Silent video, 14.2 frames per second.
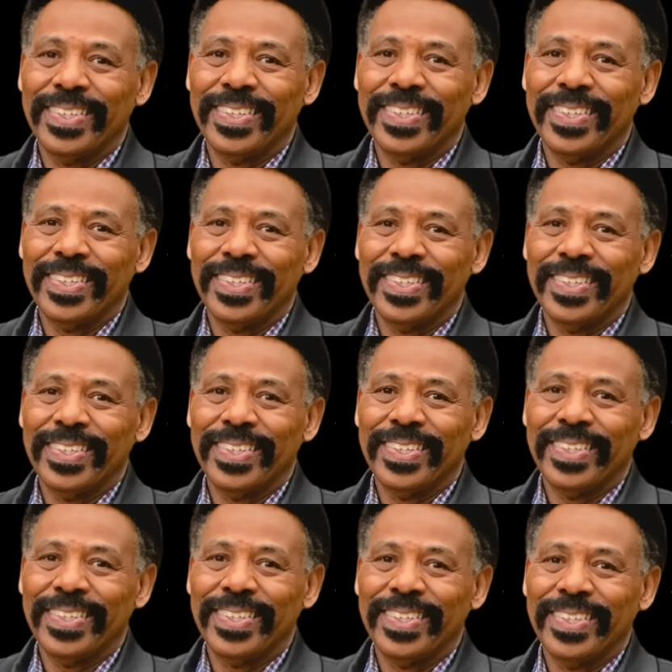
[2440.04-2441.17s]

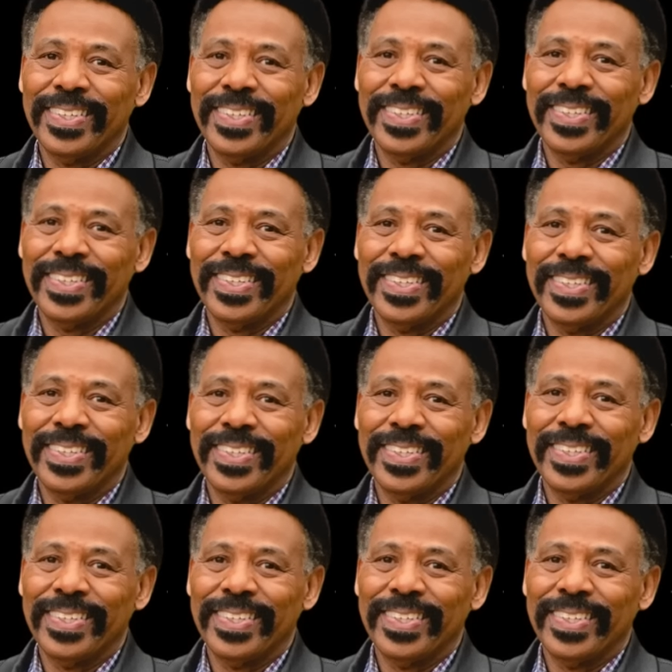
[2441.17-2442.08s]
[no speech]